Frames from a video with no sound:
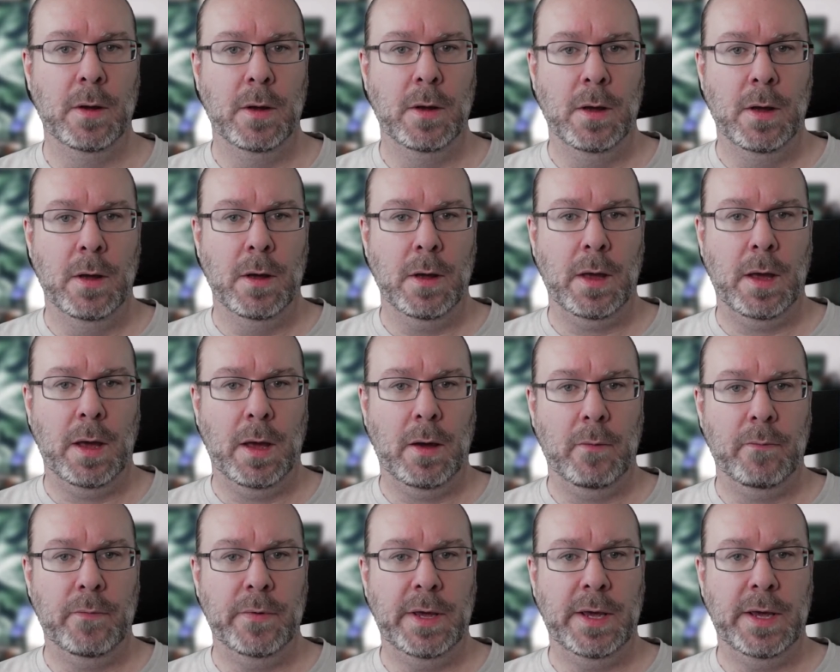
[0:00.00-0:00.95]

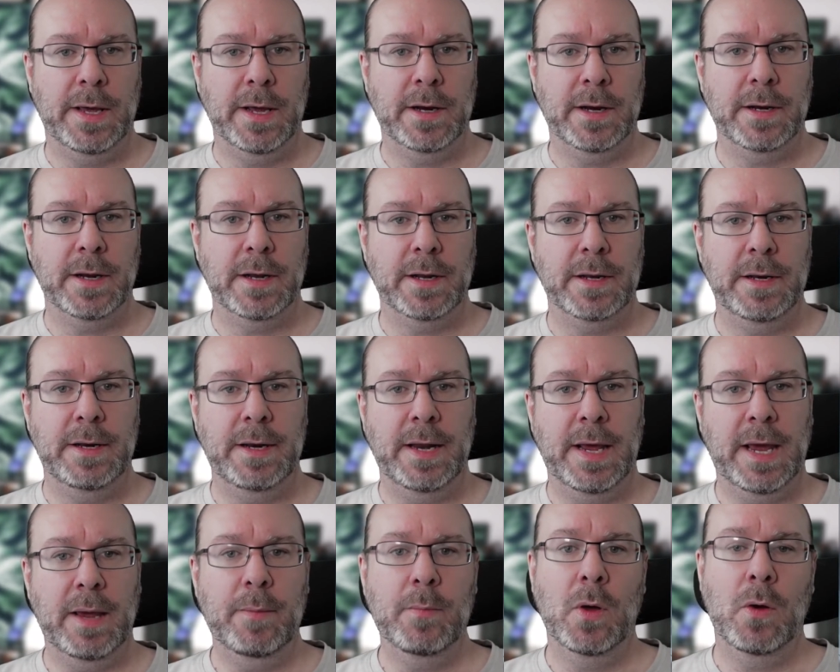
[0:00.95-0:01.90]
We can
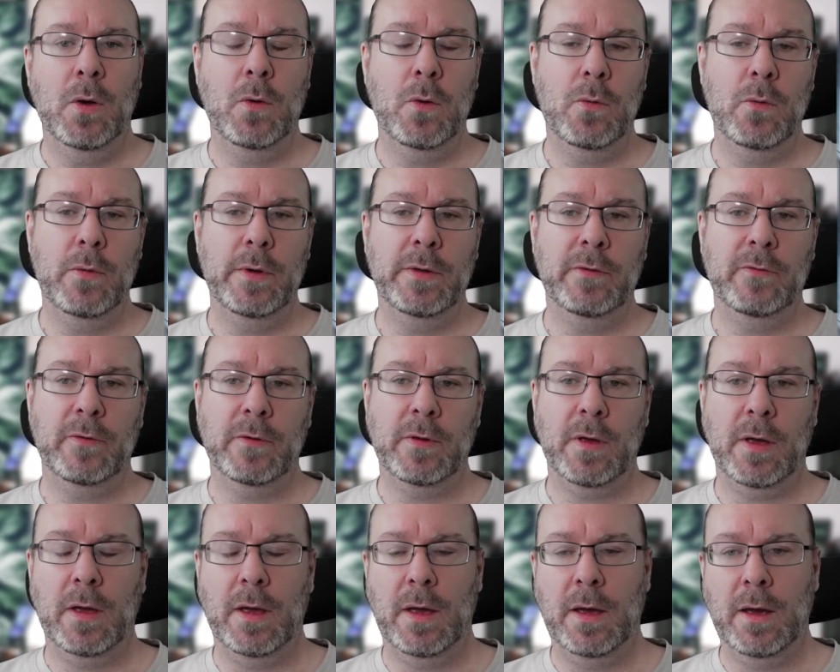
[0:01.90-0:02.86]
name who's
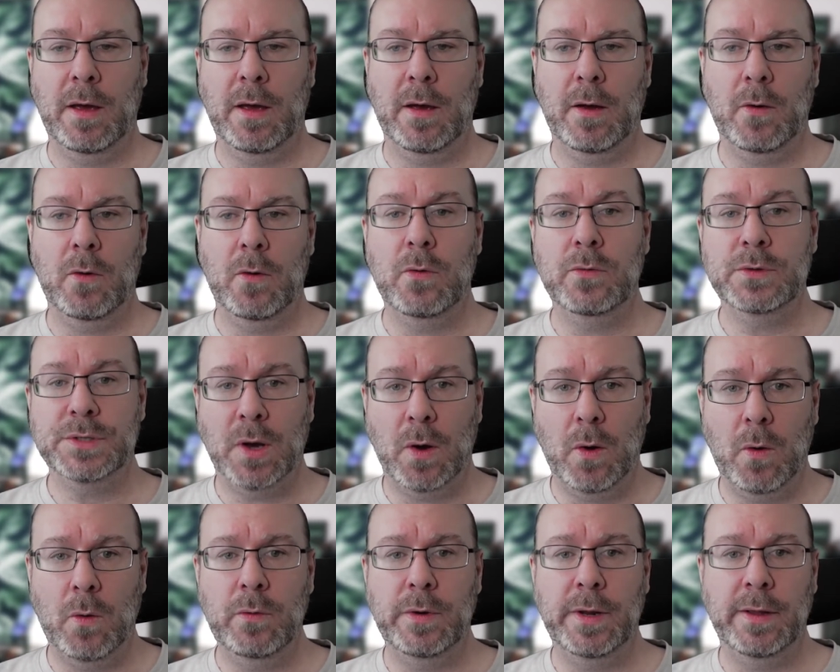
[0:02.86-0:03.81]

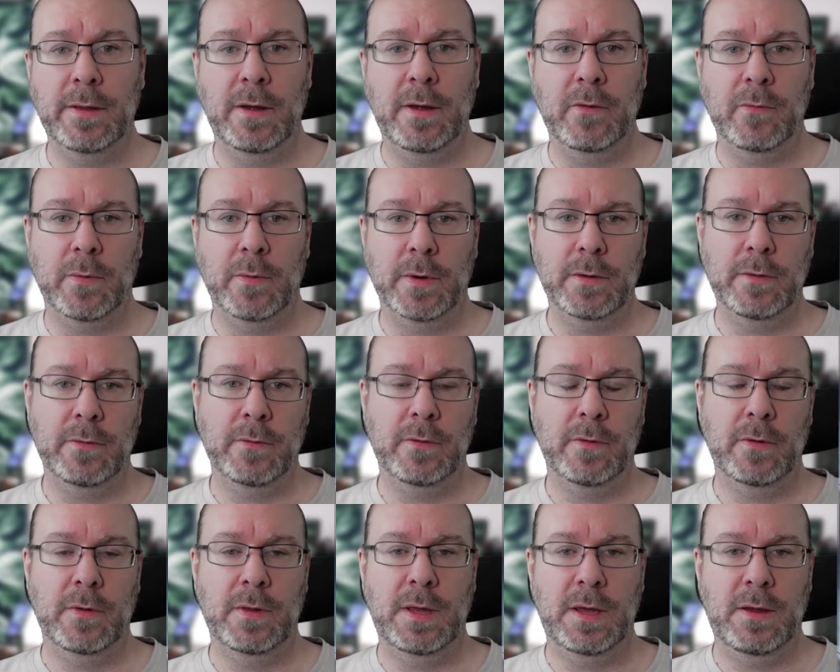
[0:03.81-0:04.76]
owning
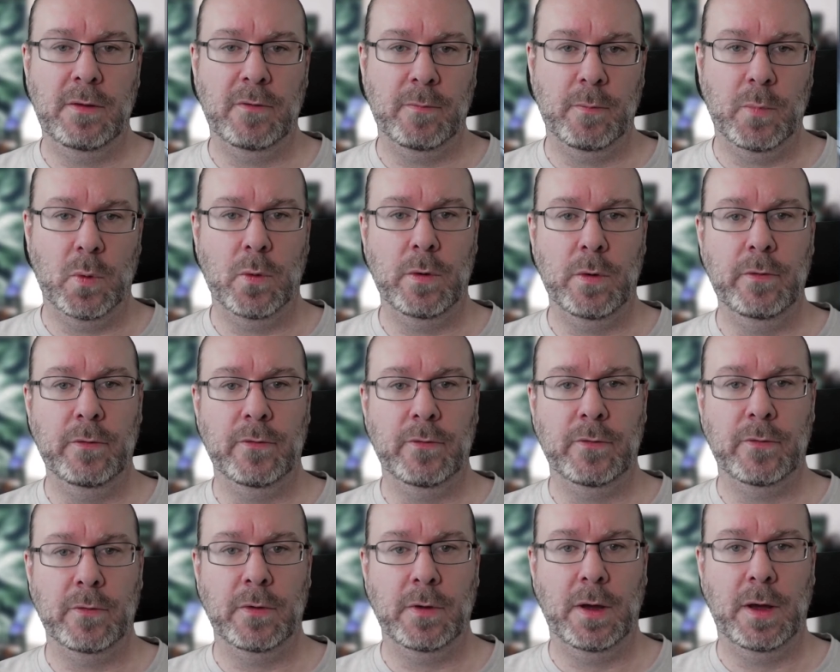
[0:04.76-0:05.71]
these boards.
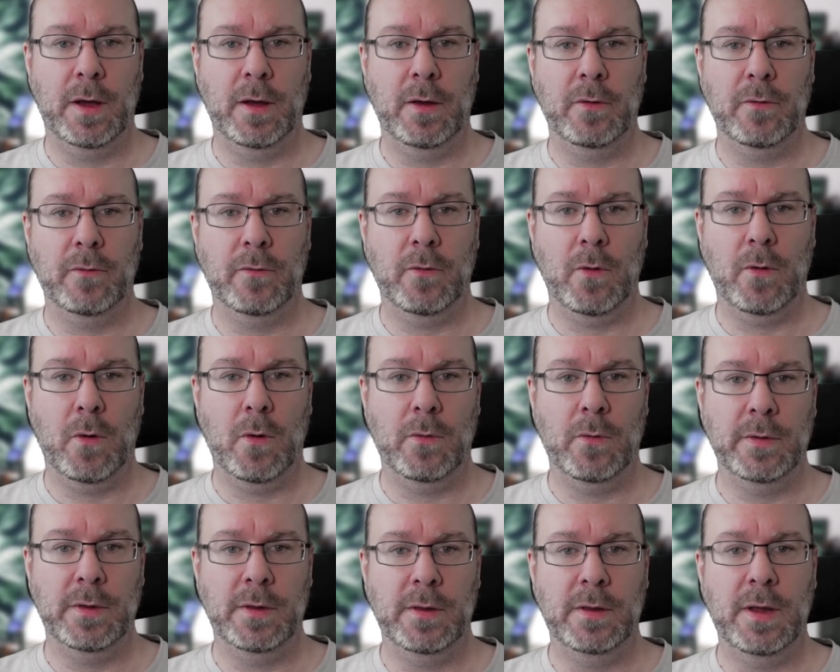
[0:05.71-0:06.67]
So
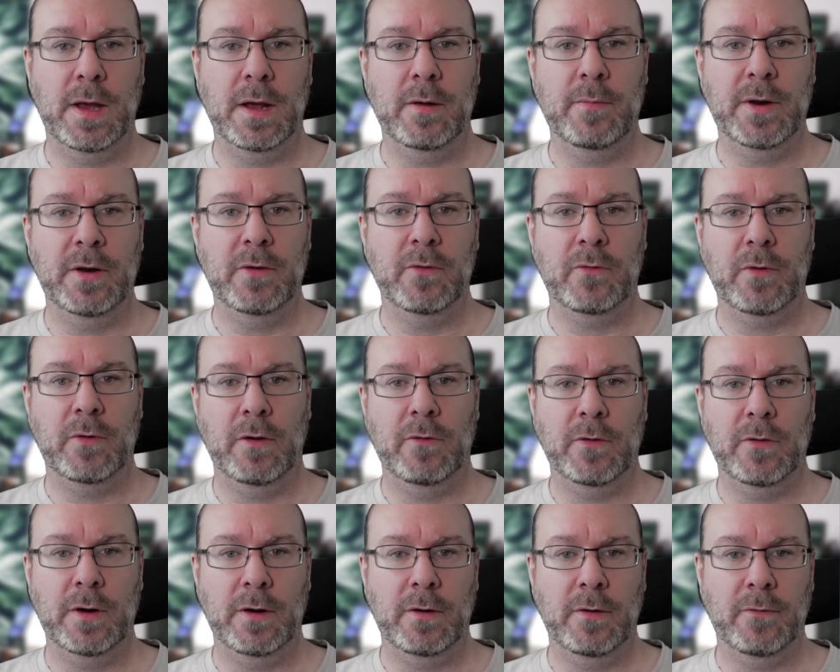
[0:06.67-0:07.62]
the administration.
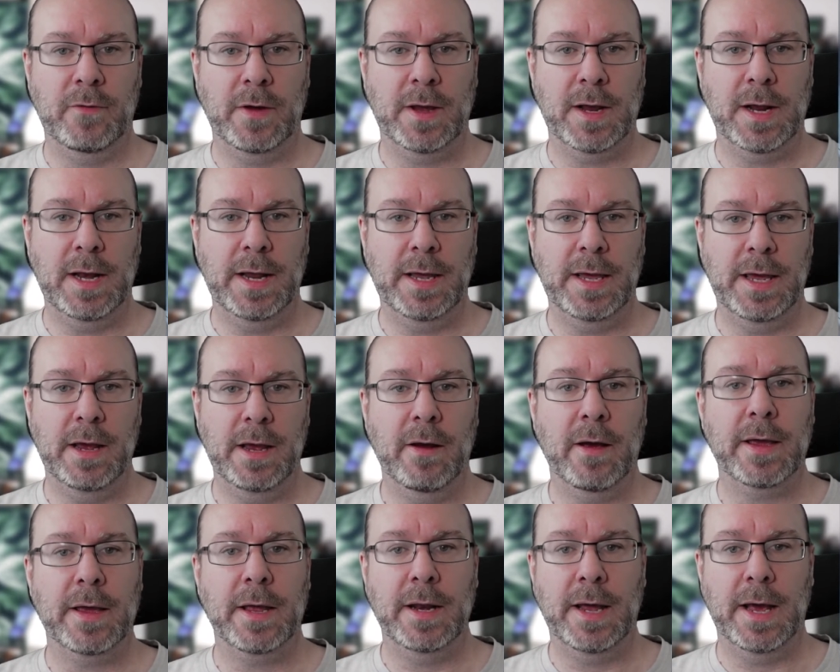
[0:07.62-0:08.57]
And if I click here, I
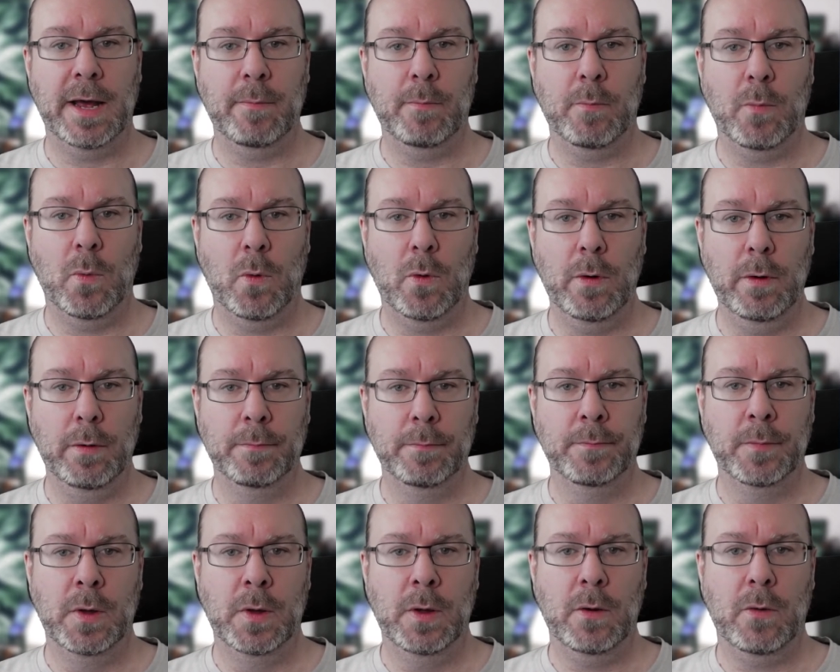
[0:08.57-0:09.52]
can add more,
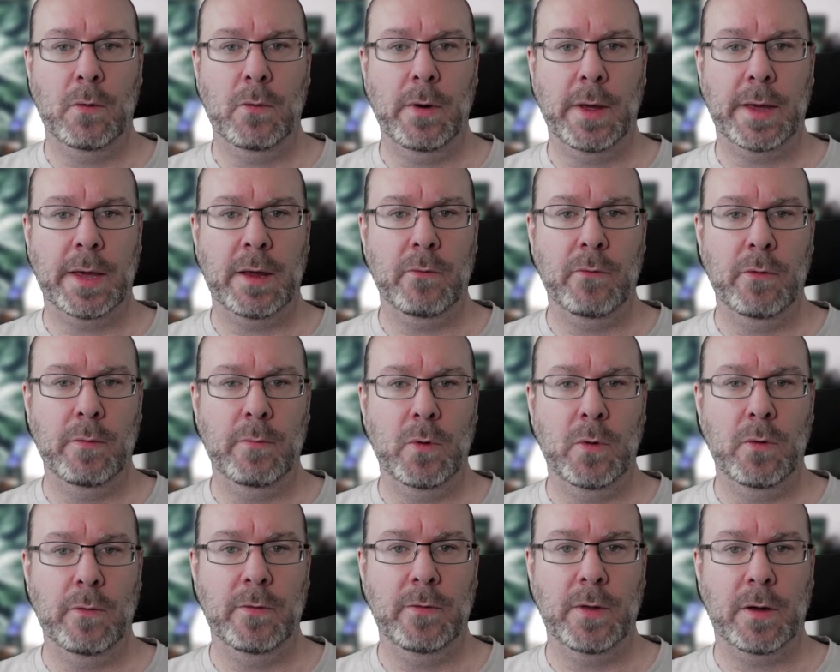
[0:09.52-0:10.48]
or I can remove
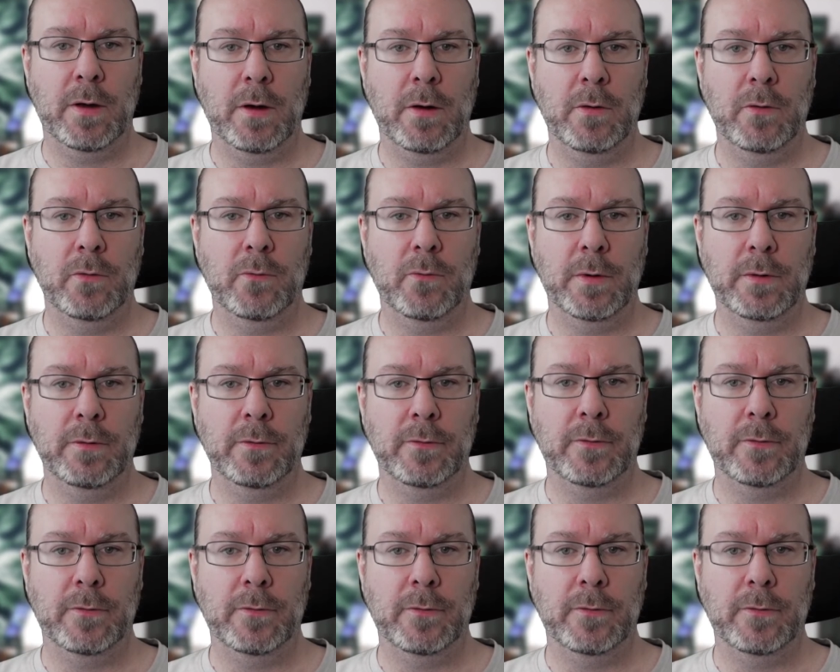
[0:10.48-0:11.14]
the current ones.